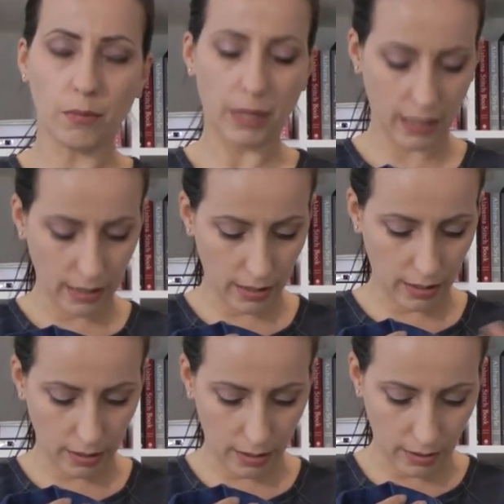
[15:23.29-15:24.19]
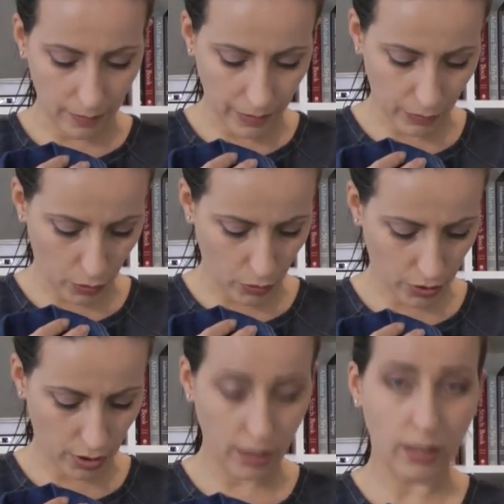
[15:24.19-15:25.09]
because of
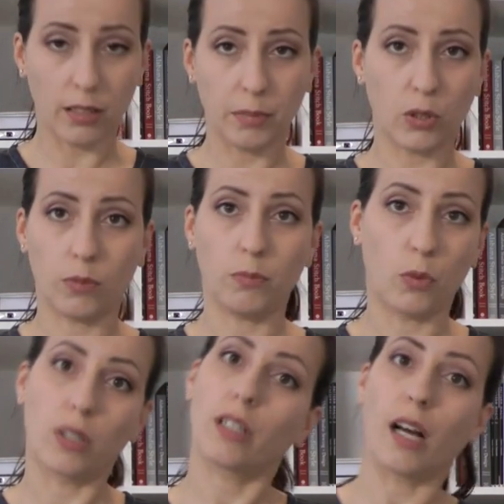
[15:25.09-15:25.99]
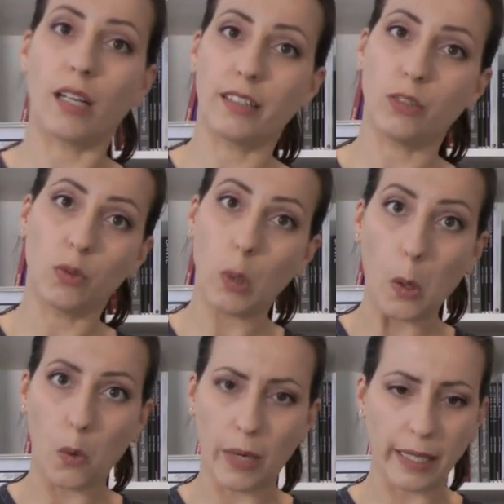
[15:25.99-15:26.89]
course a little bit more color to go
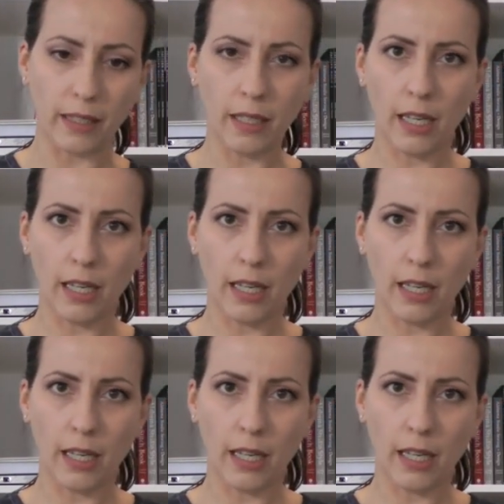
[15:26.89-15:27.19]
away